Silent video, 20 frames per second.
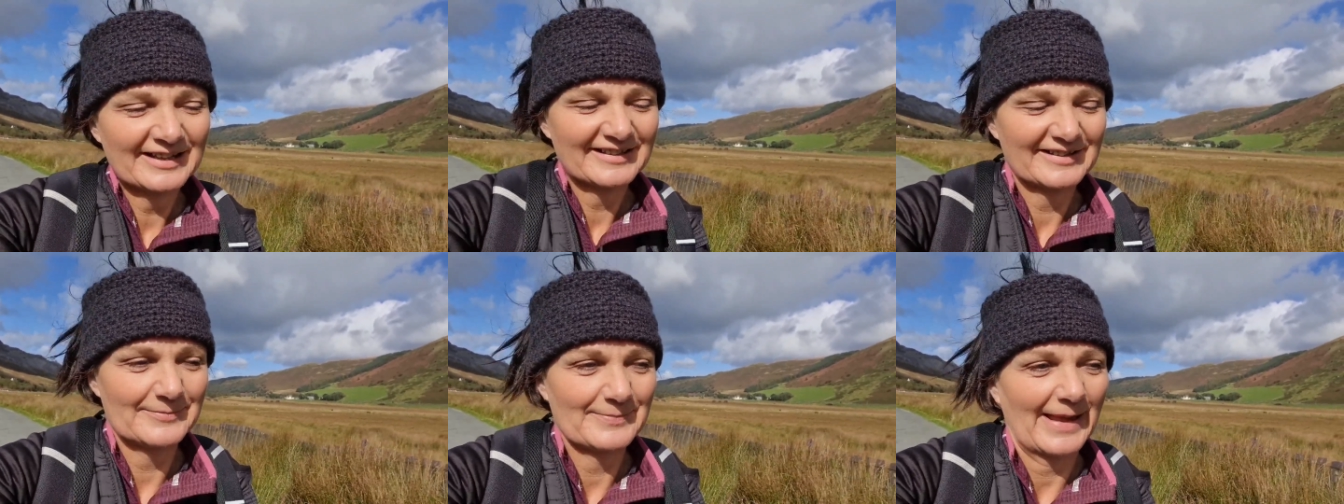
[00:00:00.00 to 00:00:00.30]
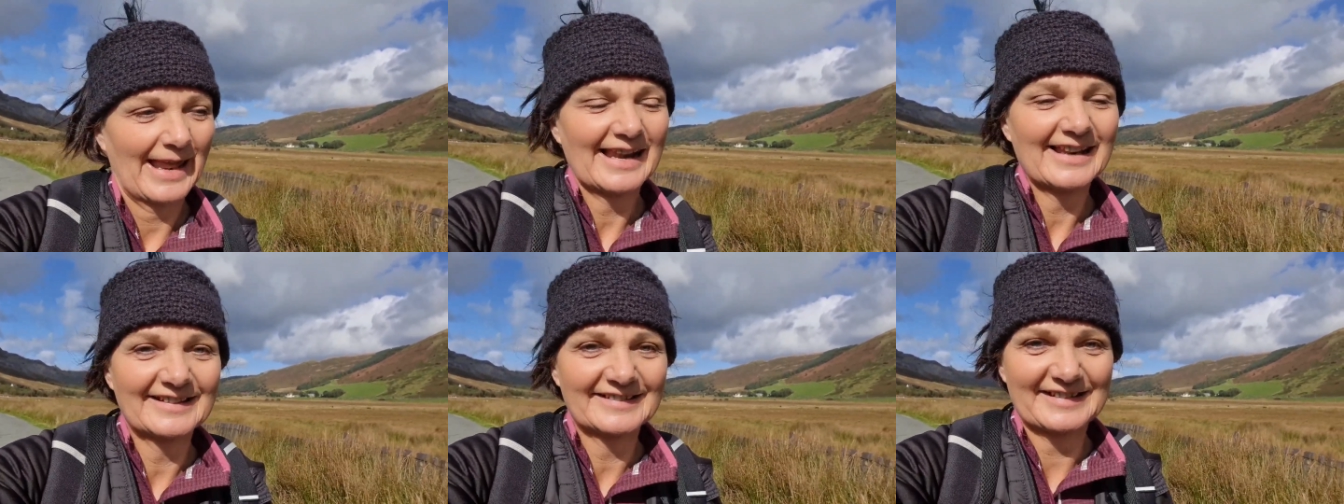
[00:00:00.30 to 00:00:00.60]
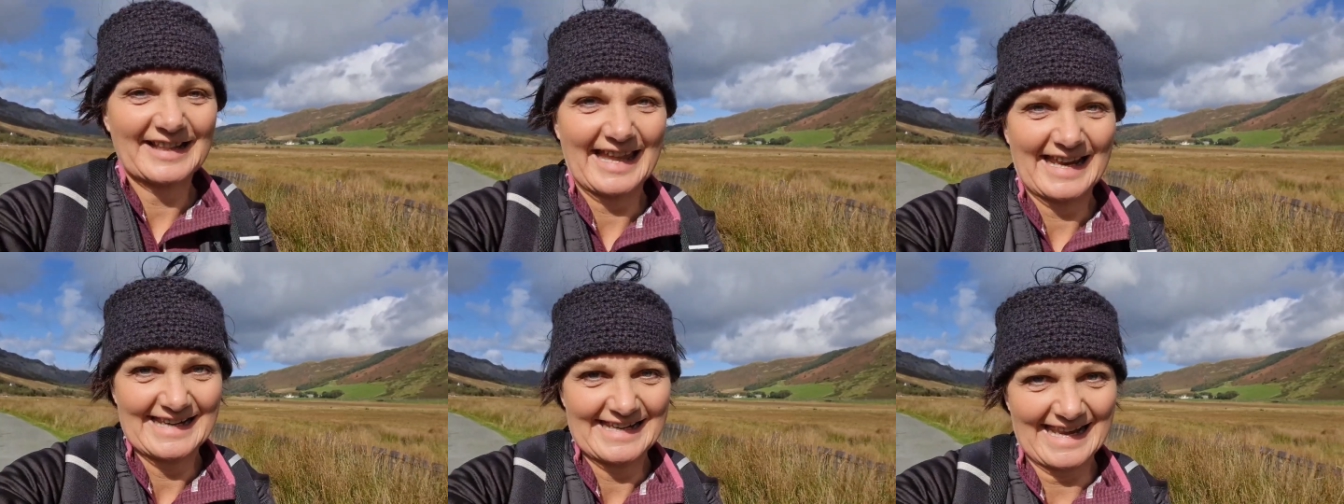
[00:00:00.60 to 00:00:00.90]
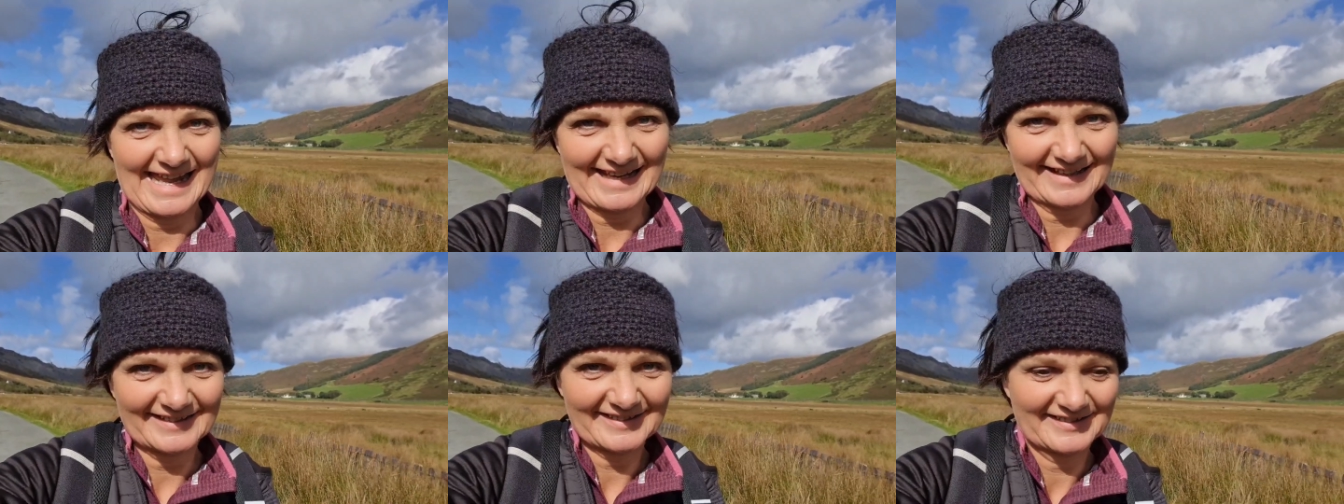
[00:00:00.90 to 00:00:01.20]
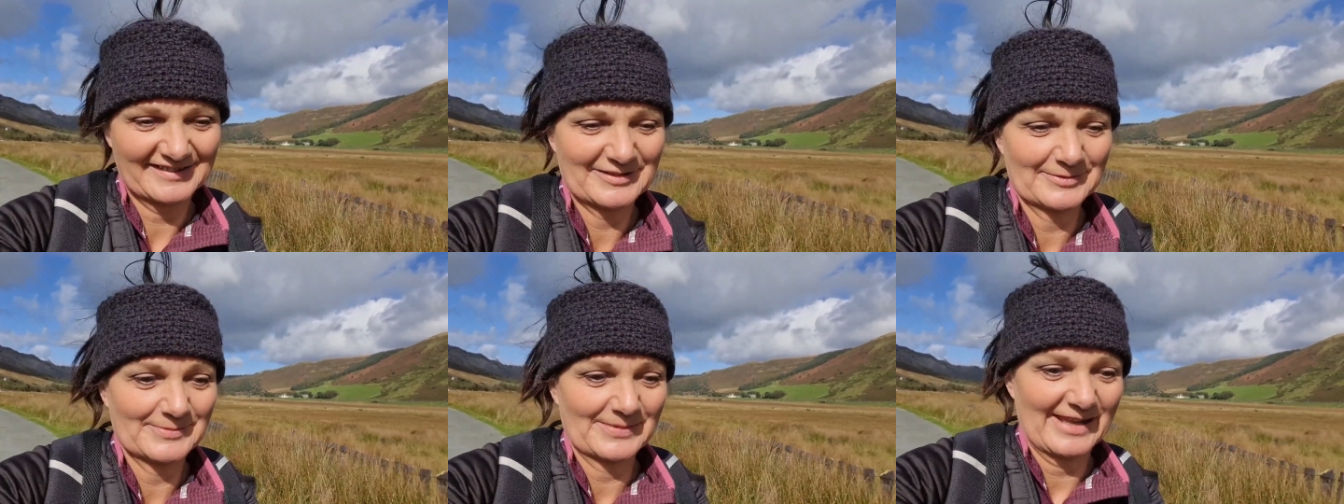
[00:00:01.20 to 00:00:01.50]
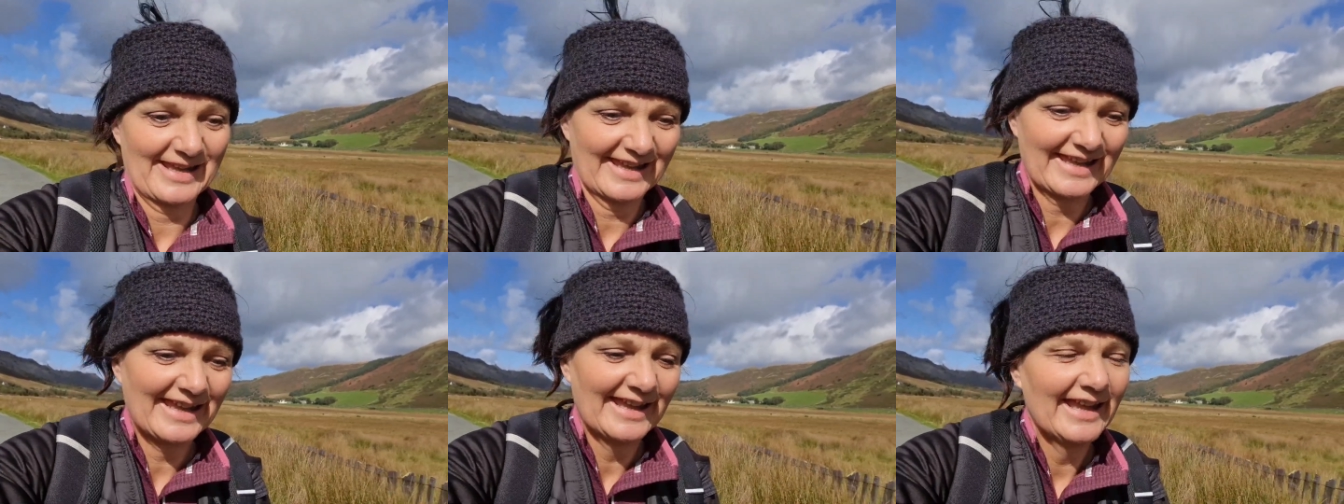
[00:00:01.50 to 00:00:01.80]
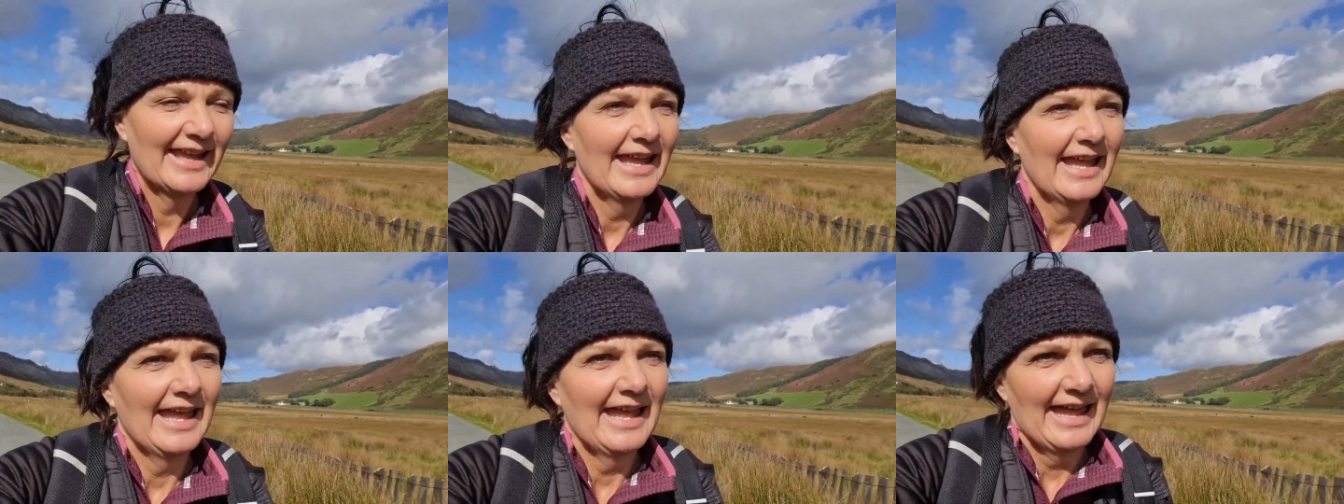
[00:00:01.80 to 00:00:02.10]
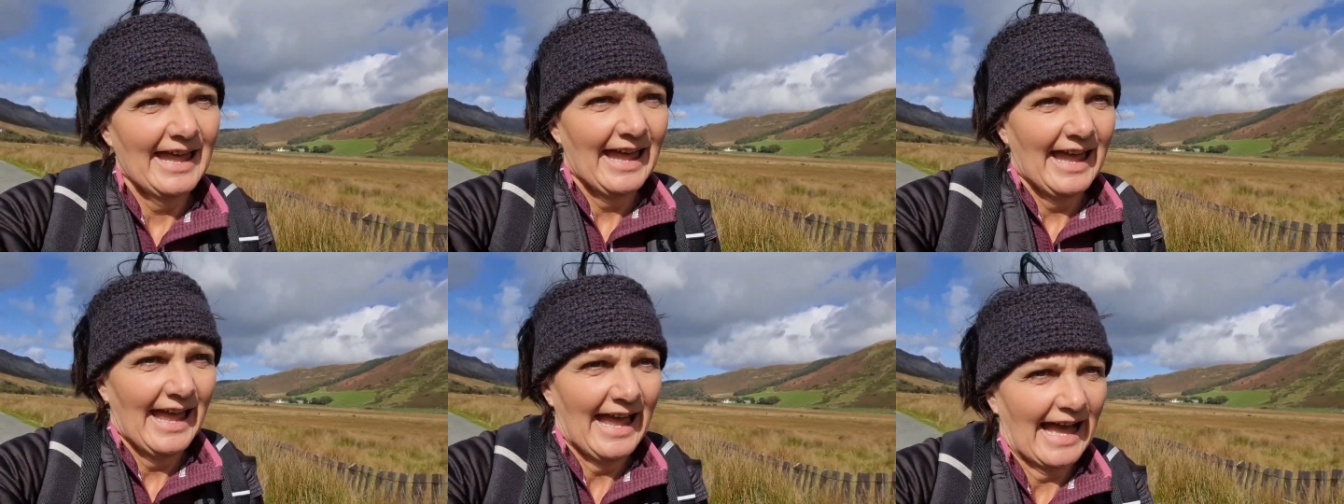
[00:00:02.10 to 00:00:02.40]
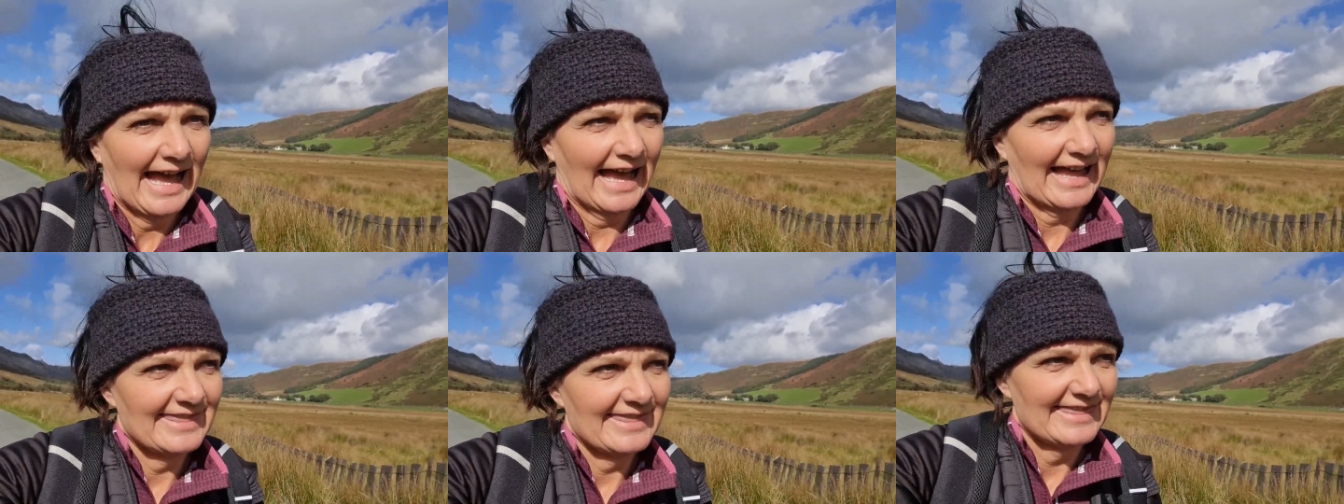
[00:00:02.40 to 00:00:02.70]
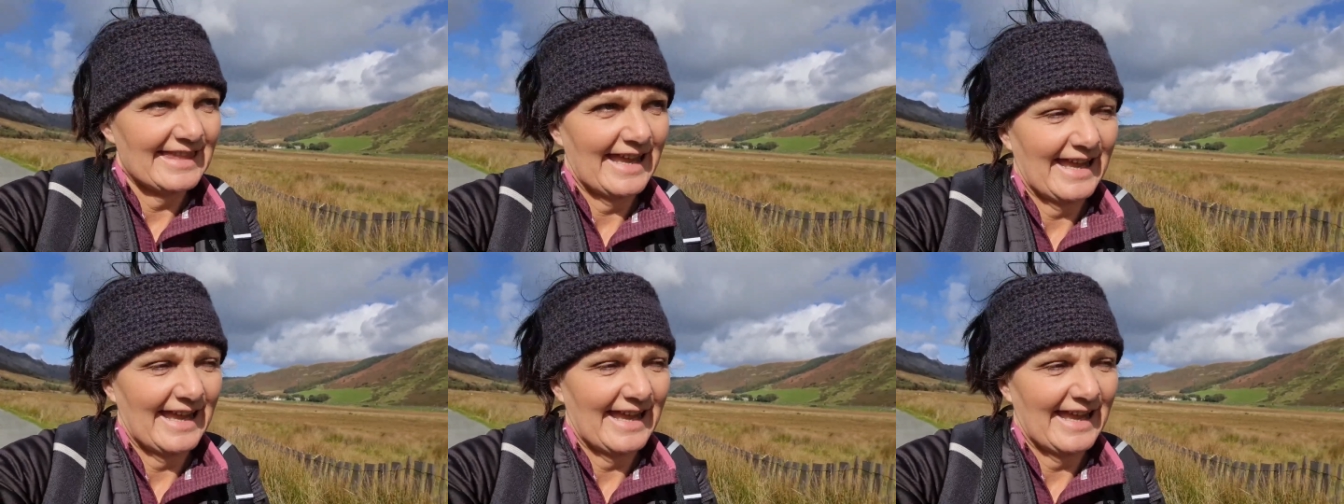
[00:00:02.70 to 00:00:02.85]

So Bella's lay next to me, and